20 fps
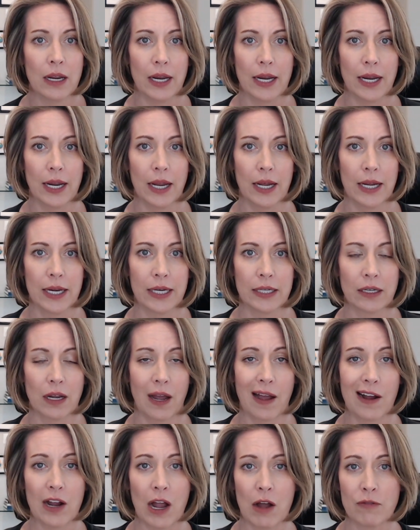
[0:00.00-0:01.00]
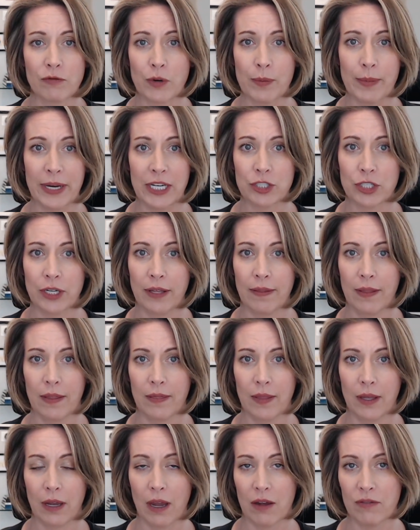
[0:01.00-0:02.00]
and got confirmation
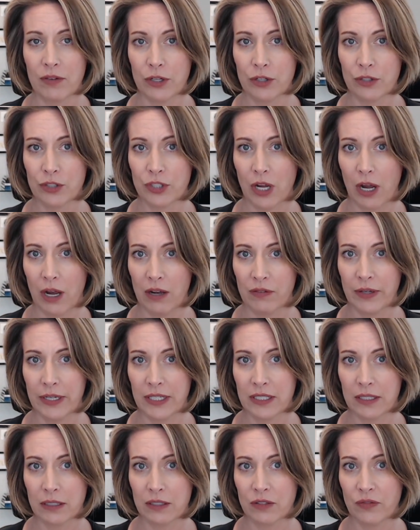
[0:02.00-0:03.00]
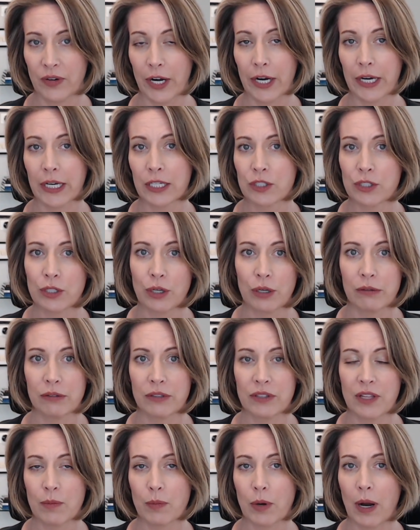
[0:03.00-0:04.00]
that the governor's office is very concerned
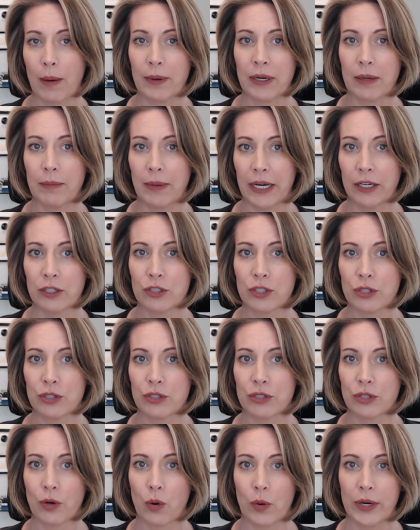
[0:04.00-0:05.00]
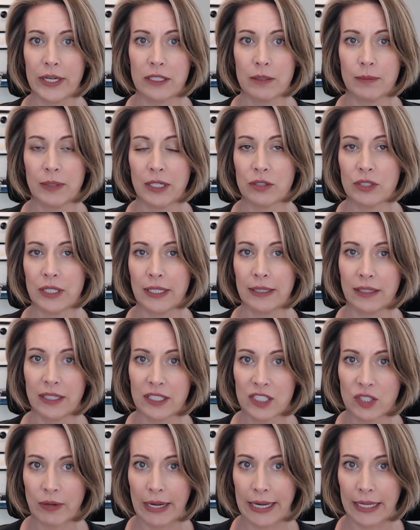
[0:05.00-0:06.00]
that property managers are going to be using
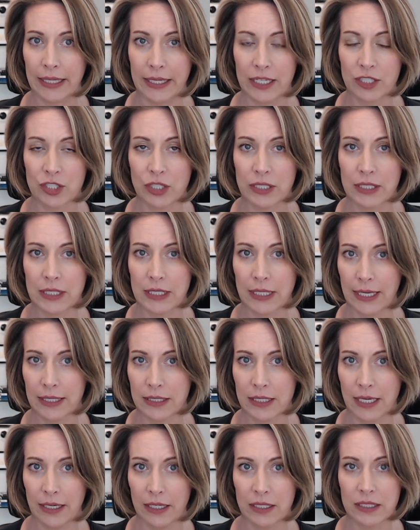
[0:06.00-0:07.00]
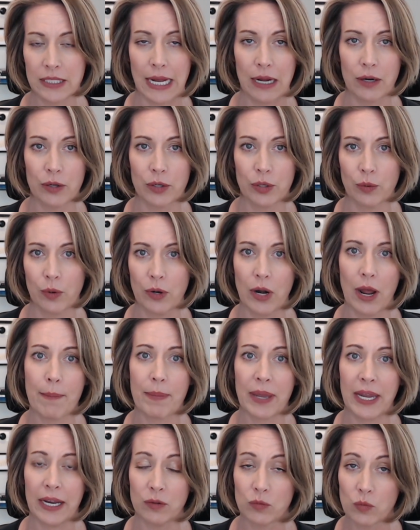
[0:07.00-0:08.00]
lease violations to get tenants out who are not
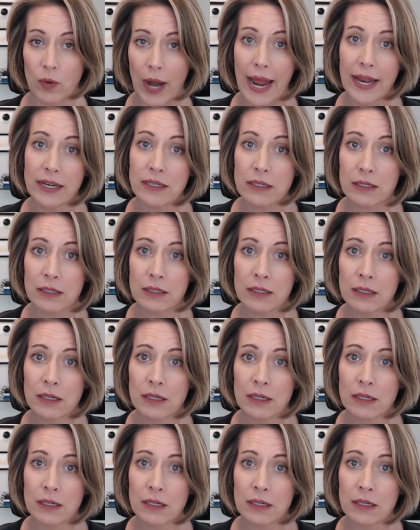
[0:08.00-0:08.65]
paying rent.